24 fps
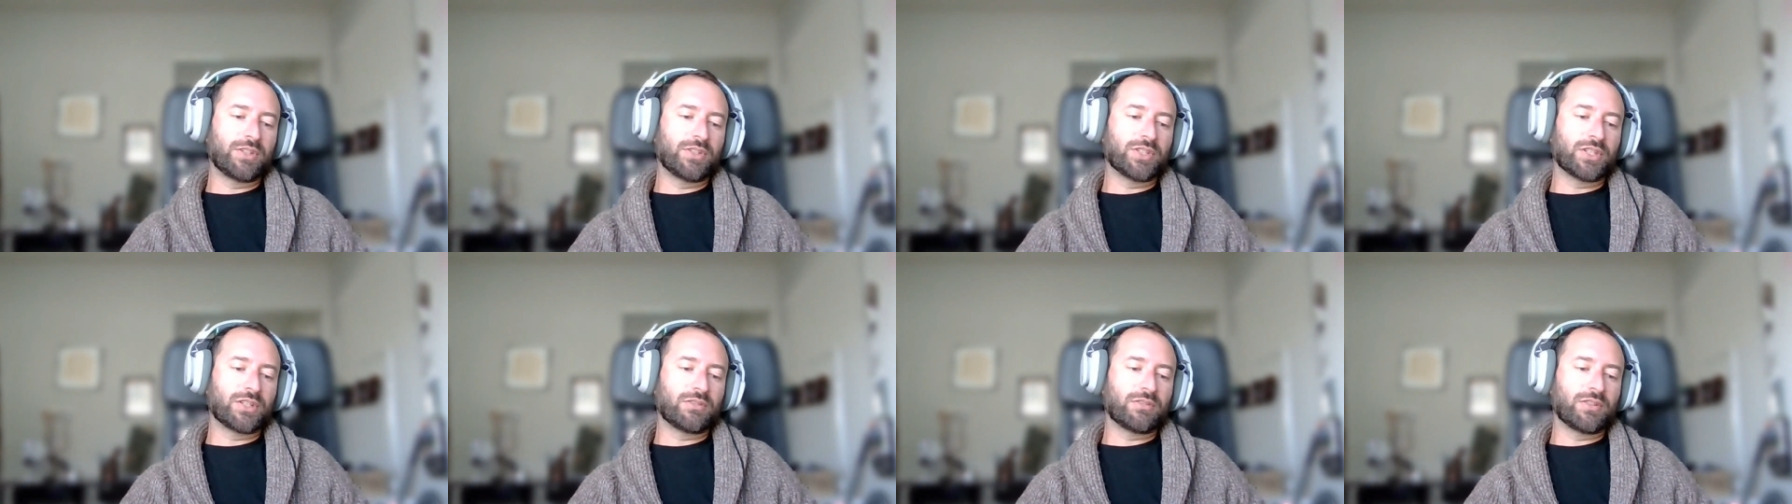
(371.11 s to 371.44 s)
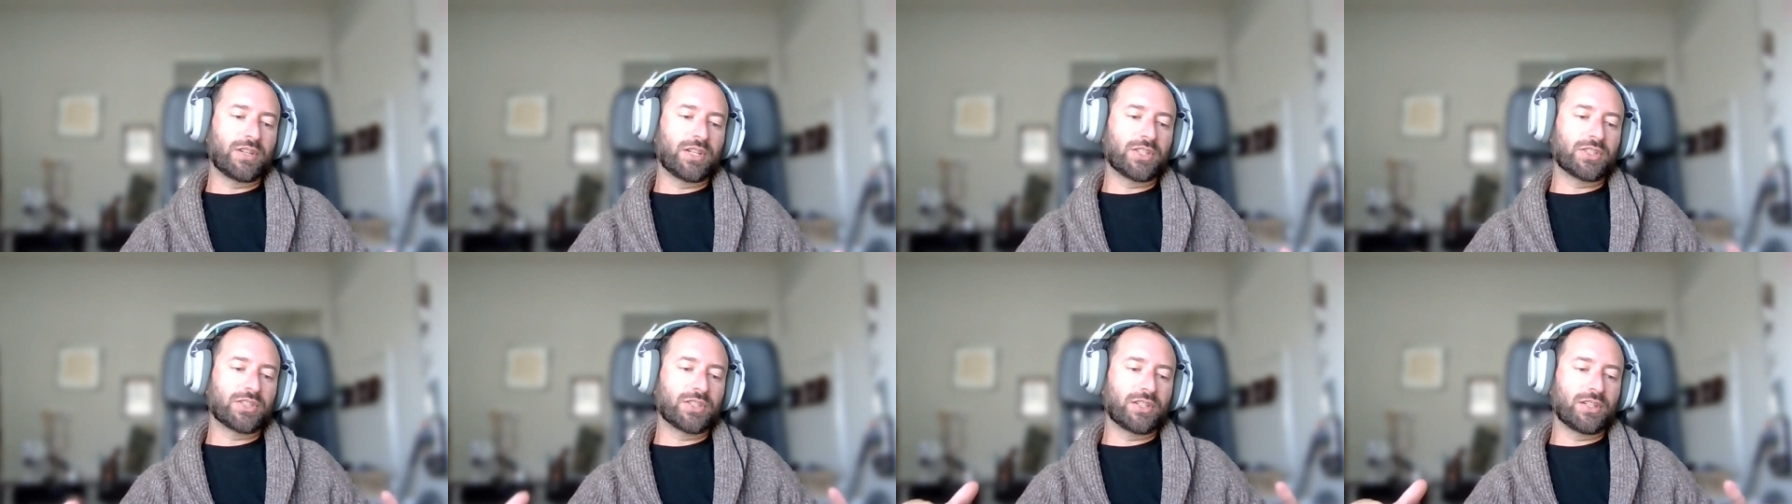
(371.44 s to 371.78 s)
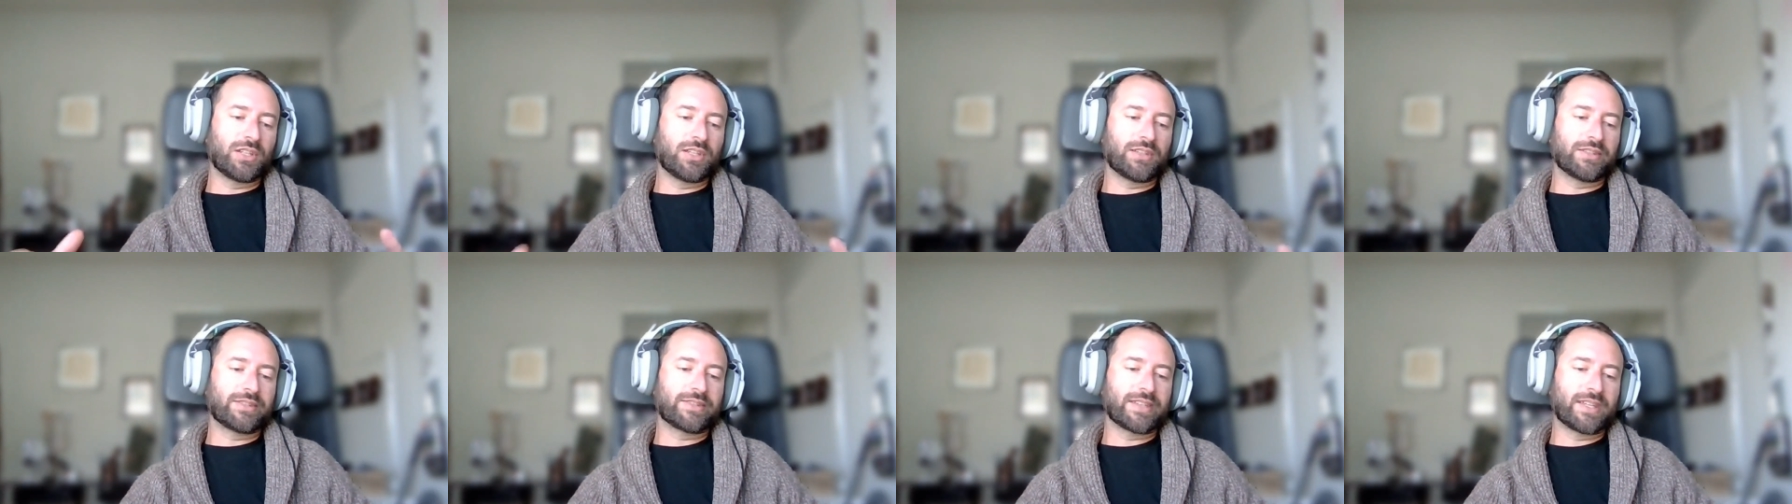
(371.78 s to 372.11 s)
generation
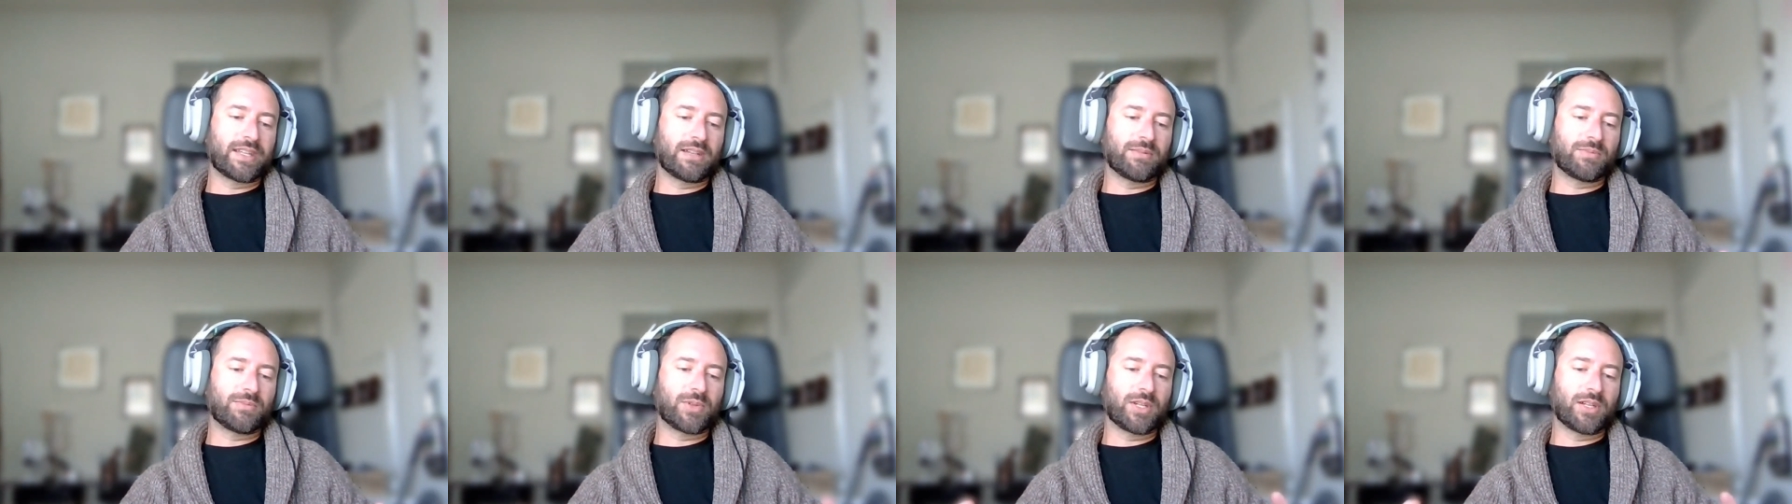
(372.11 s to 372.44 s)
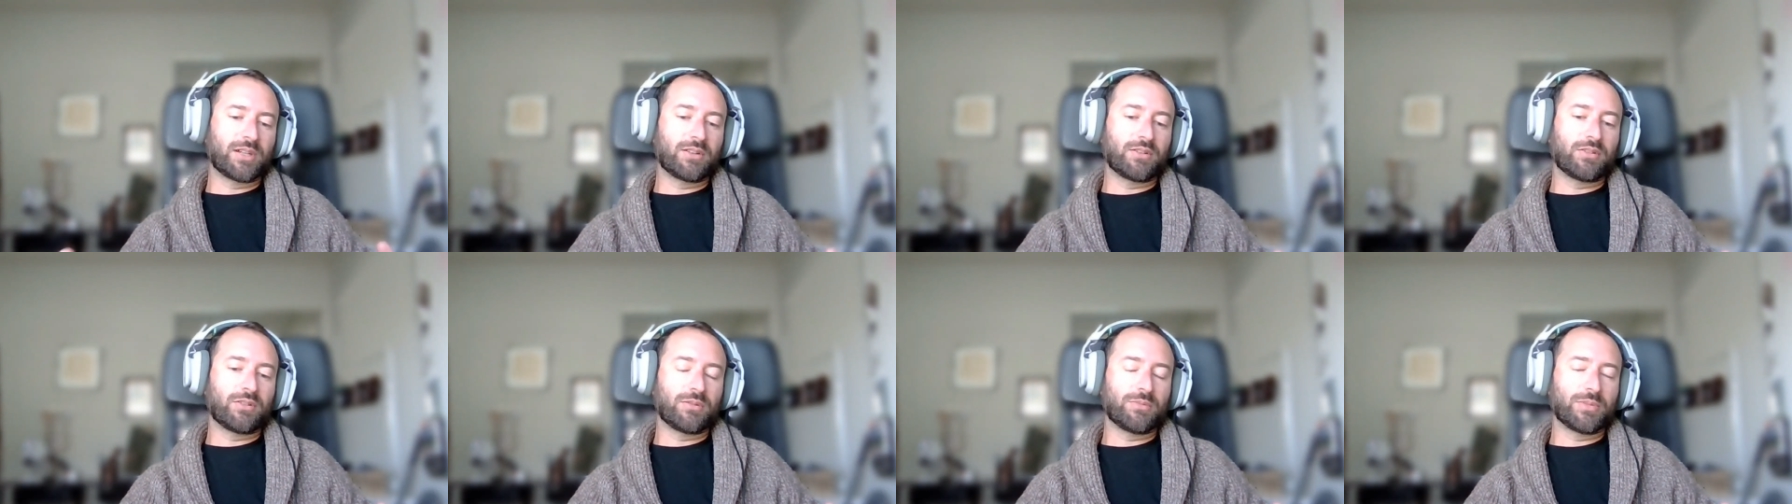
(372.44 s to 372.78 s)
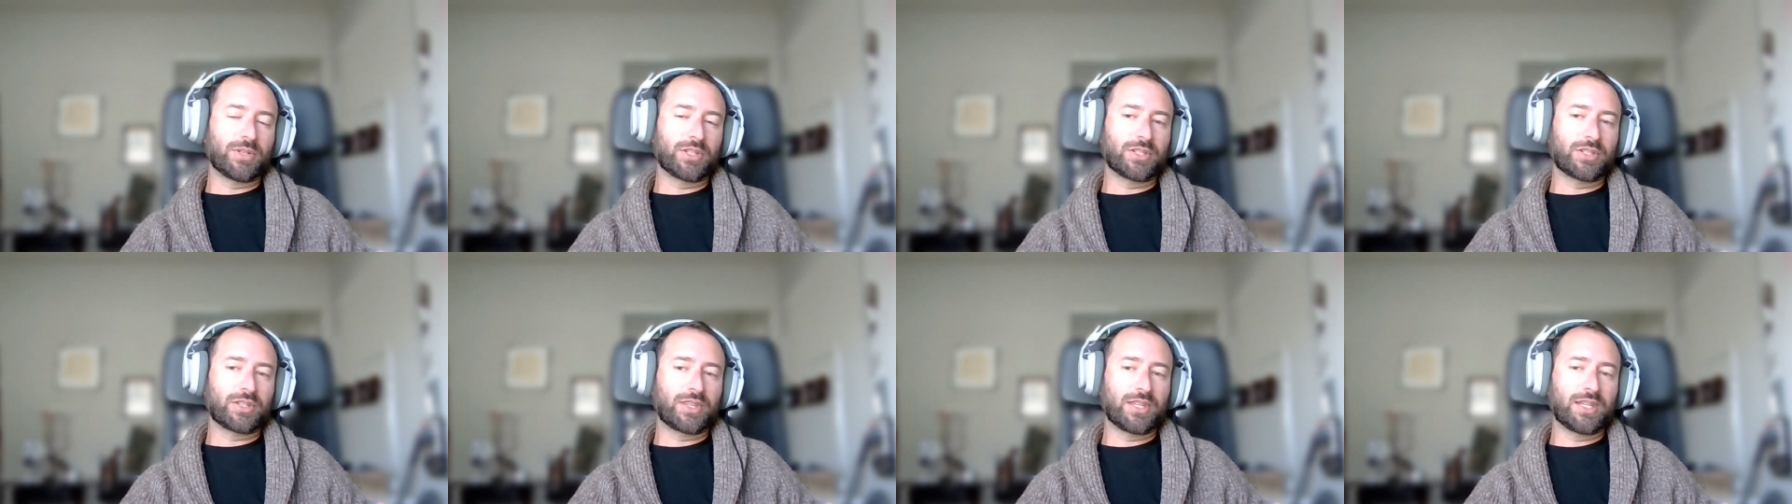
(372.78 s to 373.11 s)
and sign up rate and a whole
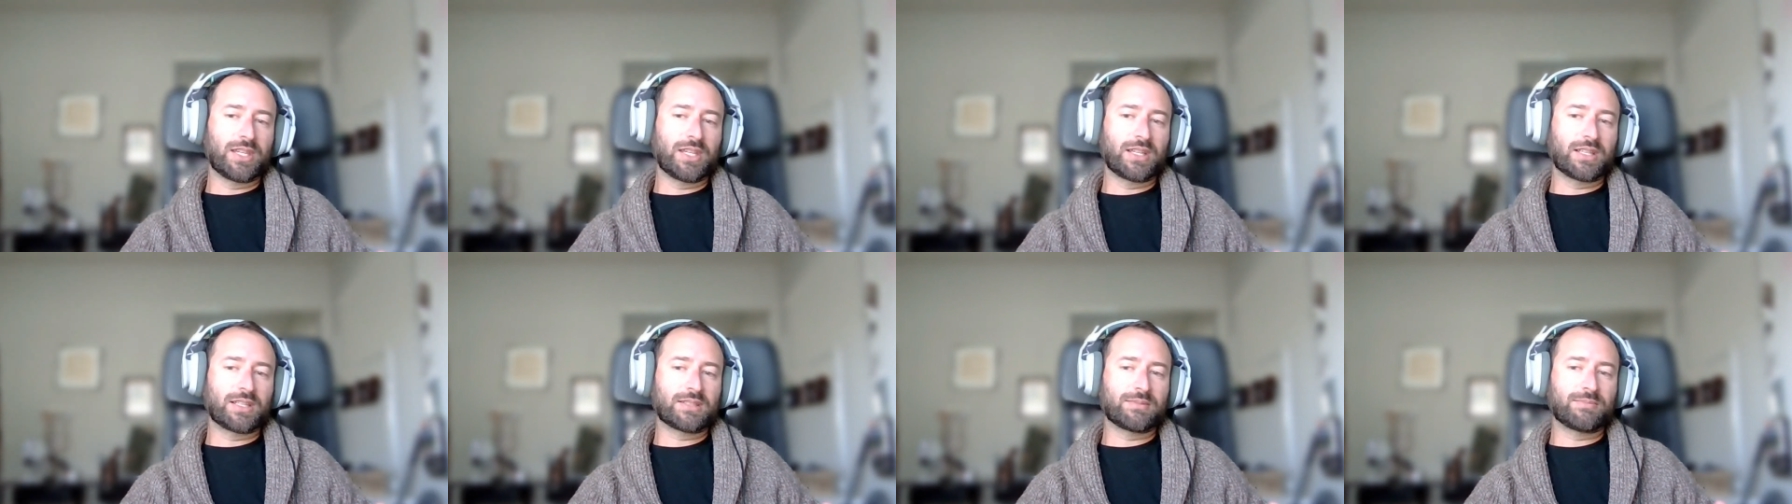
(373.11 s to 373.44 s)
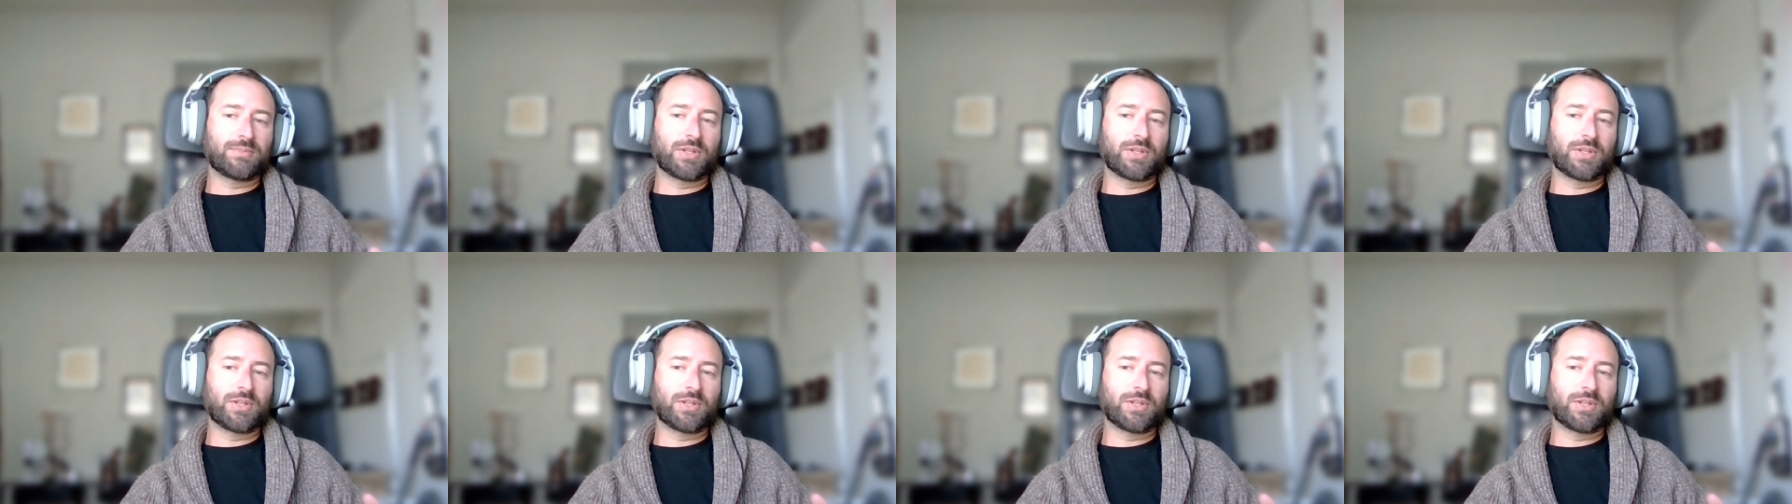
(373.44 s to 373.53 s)
bunch of things.